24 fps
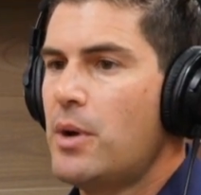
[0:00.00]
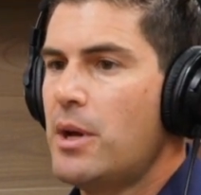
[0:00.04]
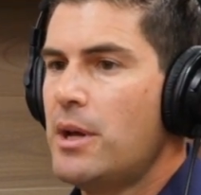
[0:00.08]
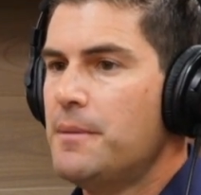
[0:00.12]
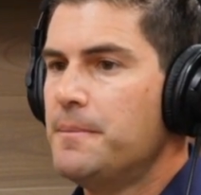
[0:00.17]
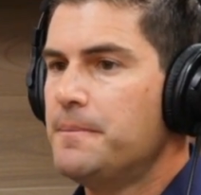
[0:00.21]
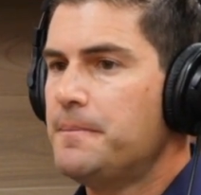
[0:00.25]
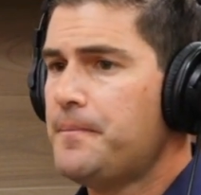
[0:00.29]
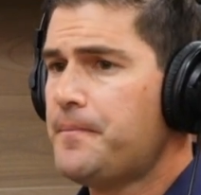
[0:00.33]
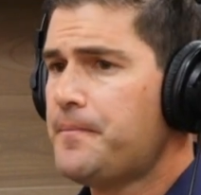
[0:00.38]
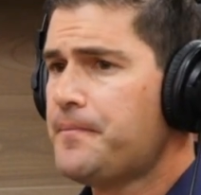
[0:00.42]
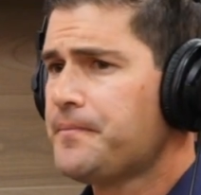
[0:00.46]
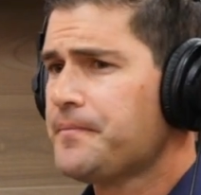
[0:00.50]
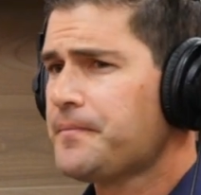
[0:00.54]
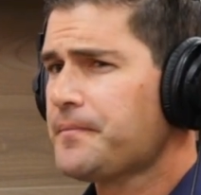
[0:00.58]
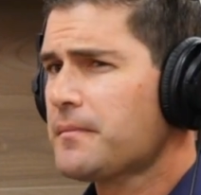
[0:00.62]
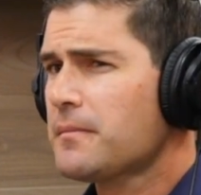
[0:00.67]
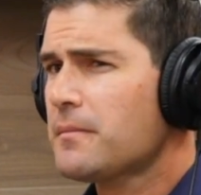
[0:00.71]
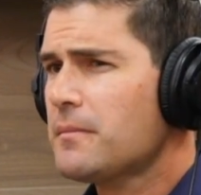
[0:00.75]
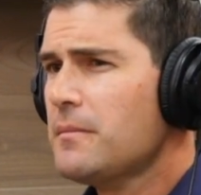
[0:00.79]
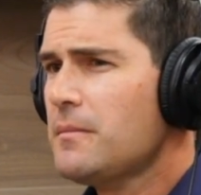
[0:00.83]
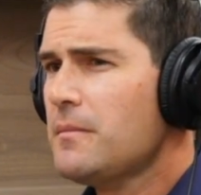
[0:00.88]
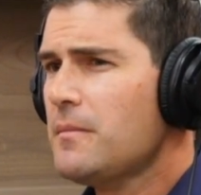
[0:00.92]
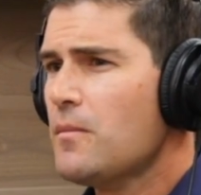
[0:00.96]
But
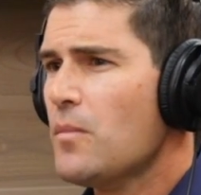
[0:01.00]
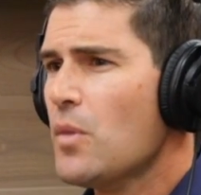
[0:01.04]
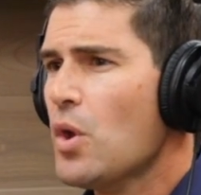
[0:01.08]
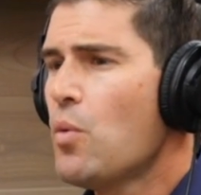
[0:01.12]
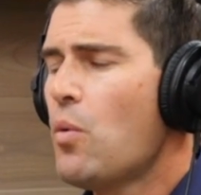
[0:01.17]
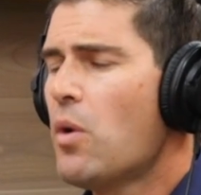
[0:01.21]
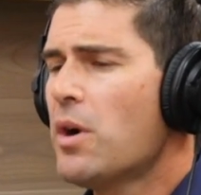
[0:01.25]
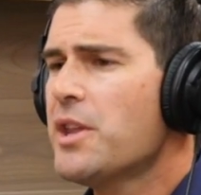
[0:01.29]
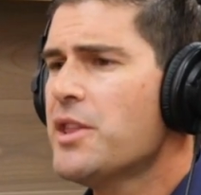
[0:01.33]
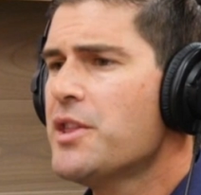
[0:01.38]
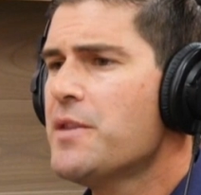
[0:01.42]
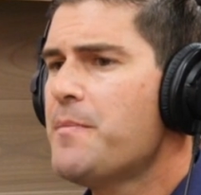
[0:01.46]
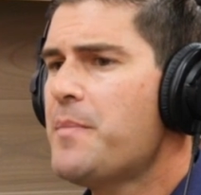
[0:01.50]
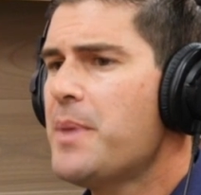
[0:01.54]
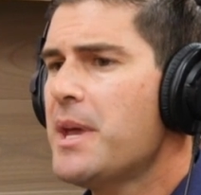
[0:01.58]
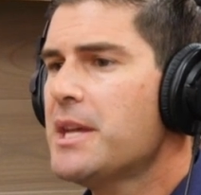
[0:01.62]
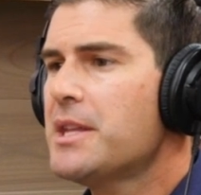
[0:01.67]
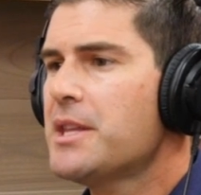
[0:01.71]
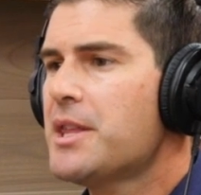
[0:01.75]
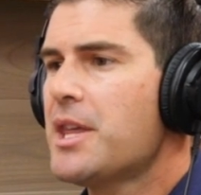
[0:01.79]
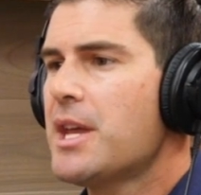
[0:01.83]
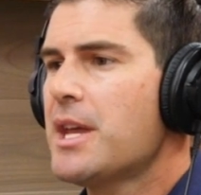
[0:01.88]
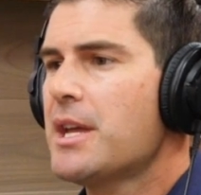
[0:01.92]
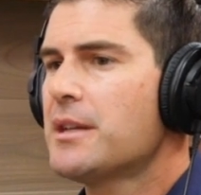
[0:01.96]
one of the
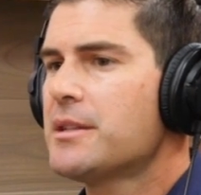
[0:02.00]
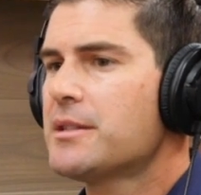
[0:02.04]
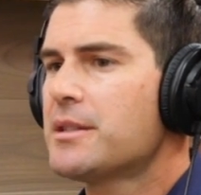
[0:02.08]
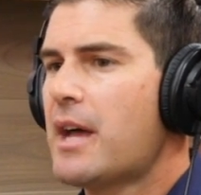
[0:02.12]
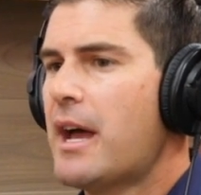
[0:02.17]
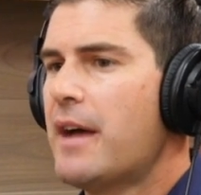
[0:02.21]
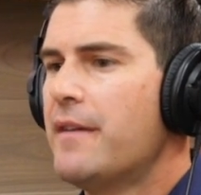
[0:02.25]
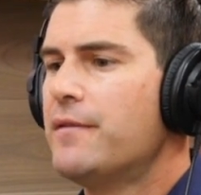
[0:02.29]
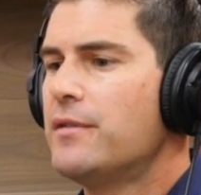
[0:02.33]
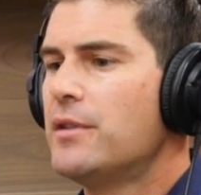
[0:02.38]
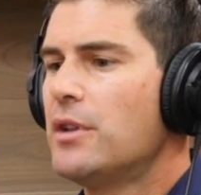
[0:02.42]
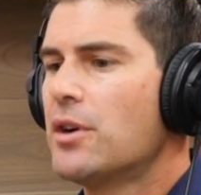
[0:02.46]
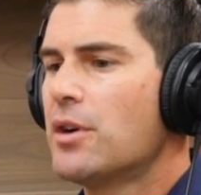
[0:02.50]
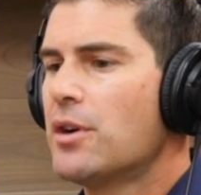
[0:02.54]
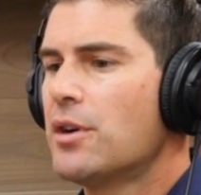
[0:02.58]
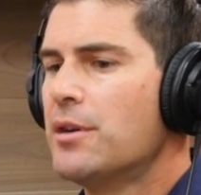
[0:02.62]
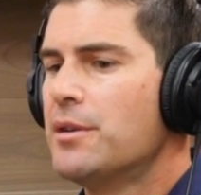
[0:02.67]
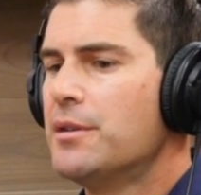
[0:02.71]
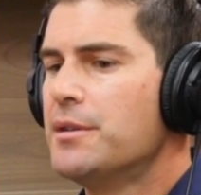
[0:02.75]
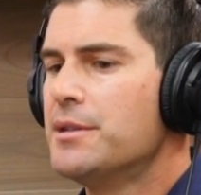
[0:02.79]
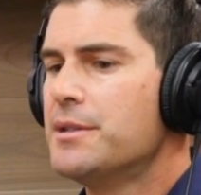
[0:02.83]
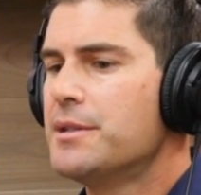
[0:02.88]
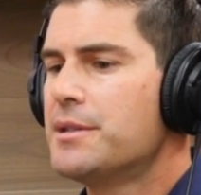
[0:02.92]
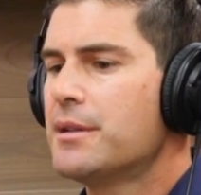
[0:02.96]
big things I've
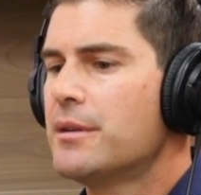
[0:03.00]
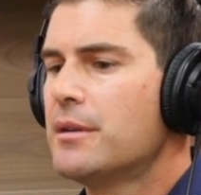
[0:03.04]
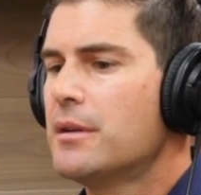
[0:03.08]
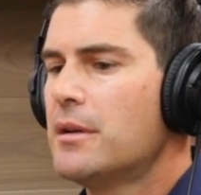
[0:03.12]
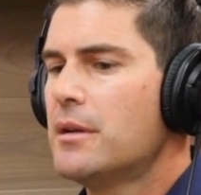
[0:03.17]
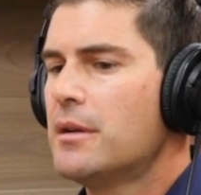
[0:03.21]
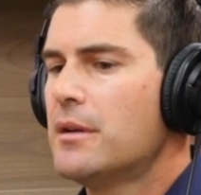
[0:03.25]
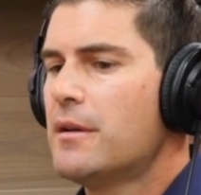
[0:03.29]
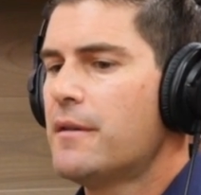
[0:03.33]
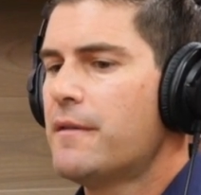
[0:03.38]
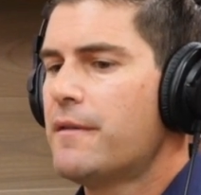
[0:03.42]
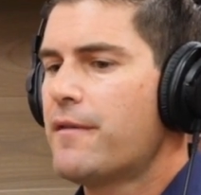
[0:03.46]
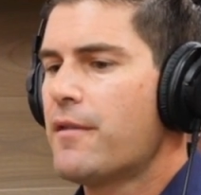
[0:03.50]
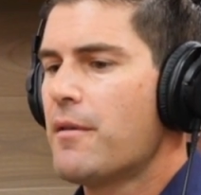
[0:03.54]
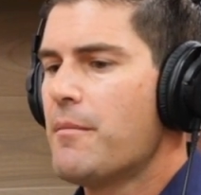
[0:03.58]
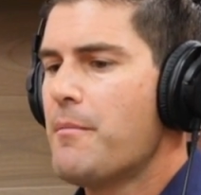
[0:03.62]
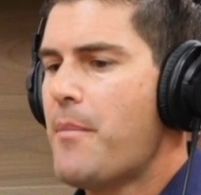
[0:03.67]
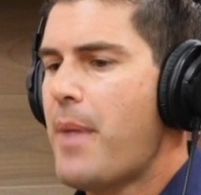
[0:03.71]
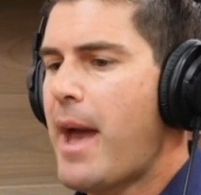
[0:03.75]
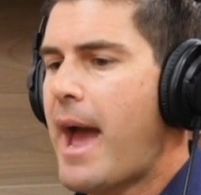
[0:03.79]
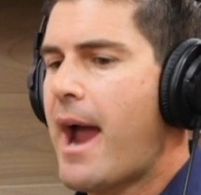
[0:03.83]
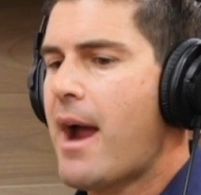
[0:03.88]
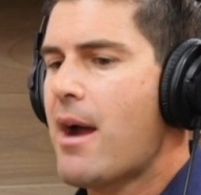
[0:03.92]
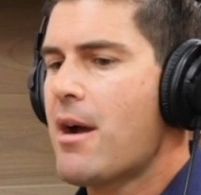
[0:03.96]
learned
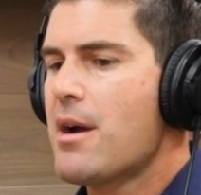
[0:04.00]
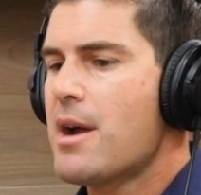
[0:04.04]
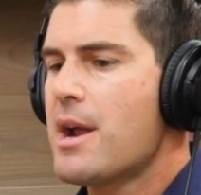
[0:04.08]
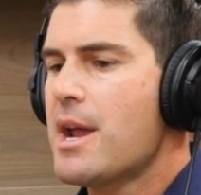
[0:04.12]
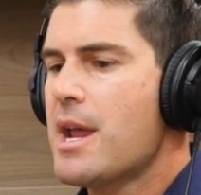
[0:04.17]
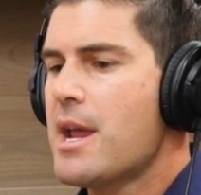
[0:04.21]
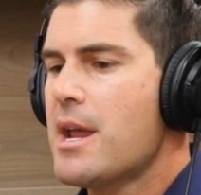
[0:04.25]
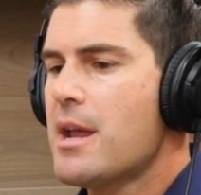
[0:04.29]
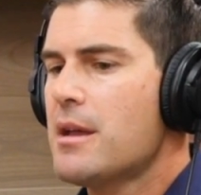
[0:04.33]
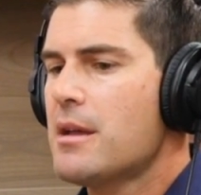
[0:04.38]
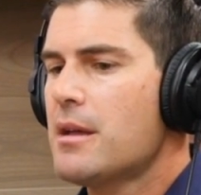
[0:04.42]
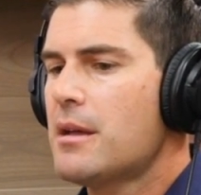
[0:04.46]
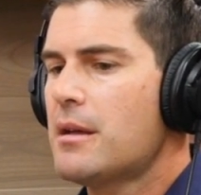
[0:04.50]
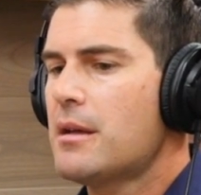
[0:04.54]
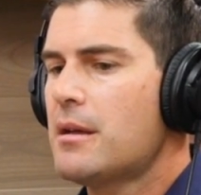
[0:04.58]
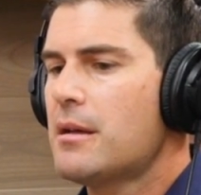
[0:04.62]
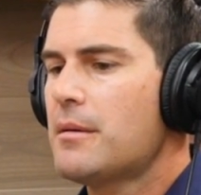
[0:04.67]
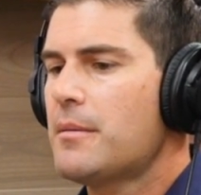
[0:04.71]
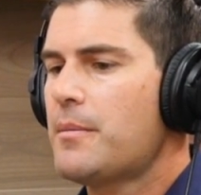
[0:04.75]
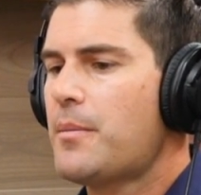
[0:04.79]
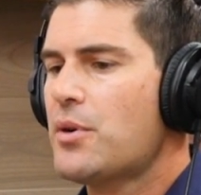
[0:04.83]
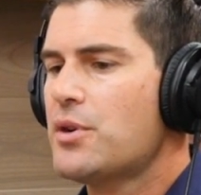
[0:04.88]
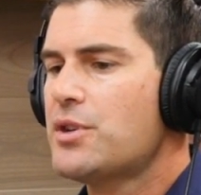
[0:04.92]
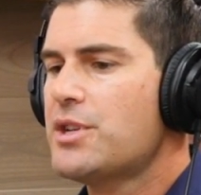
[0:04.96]
from Barry,
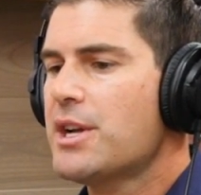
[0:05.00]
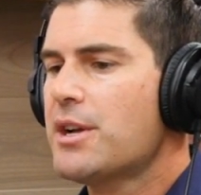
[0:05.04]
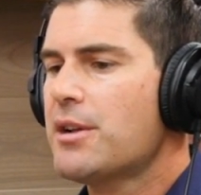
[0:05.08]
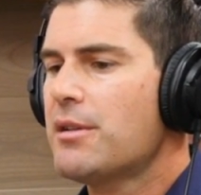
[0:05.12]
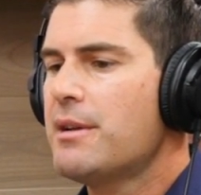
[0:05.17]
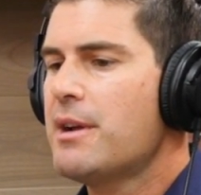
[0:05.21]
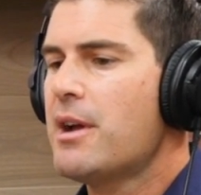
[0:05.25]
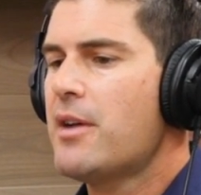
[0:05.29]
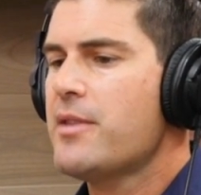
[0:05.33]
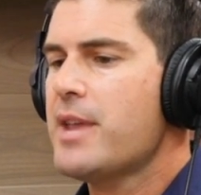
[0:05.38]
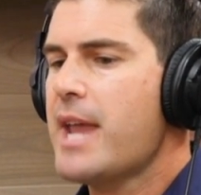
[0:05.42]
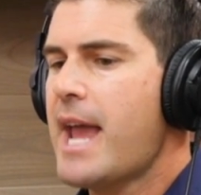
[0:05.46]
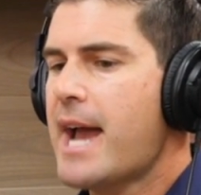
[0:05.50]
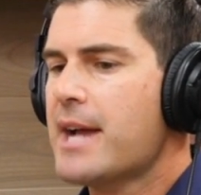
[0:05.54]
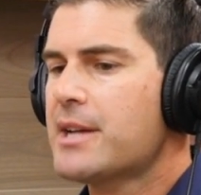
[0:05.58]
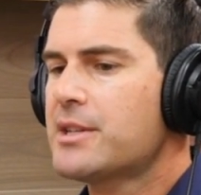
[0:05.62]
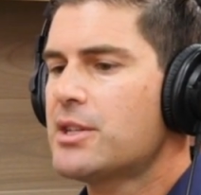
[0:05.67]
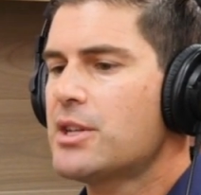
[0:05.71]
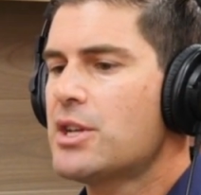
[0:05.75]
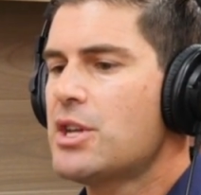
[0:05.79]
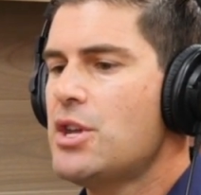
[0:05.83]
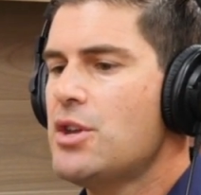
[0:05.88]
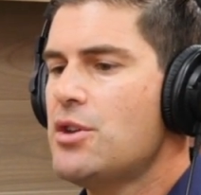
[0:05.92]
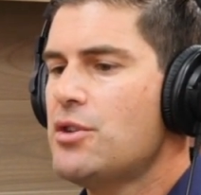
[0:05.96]
particularly on the
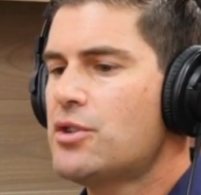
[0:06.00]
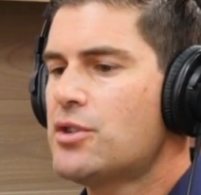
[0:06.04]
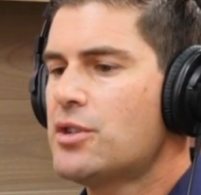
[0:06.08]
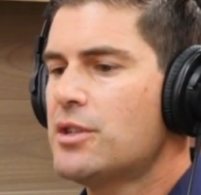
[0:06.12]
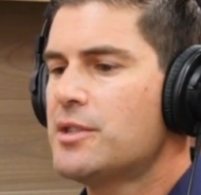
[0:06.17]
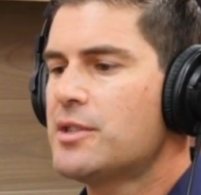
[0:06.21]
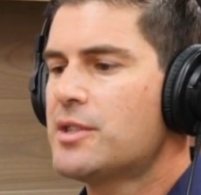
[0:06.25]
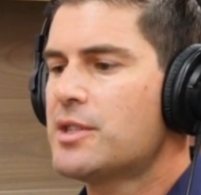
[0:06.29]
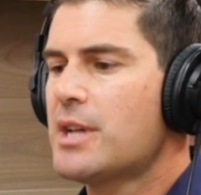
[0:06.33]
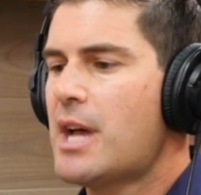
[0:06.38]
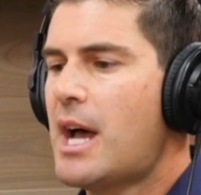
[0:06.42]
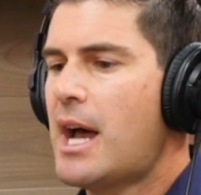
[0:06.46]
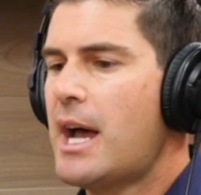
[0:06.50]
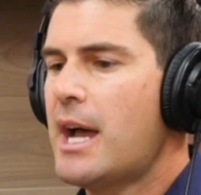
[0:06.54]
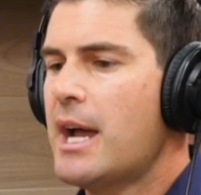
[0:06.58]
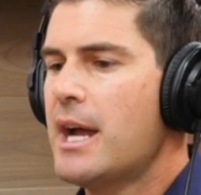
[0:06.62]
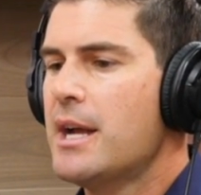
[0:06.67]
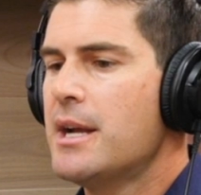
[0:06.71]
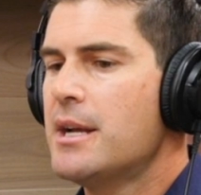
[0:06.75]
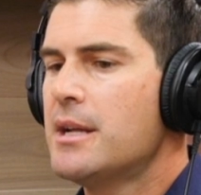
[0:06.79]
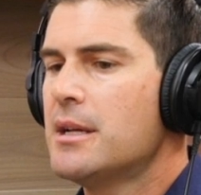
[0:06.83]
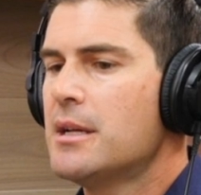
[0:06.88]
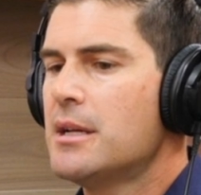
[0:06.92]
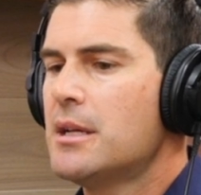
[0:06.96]
execution
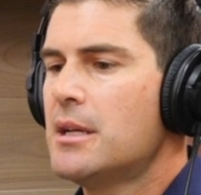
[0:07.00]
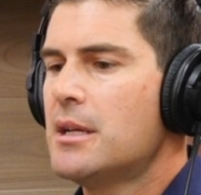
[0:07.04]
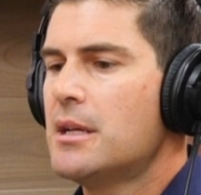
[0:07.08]
side,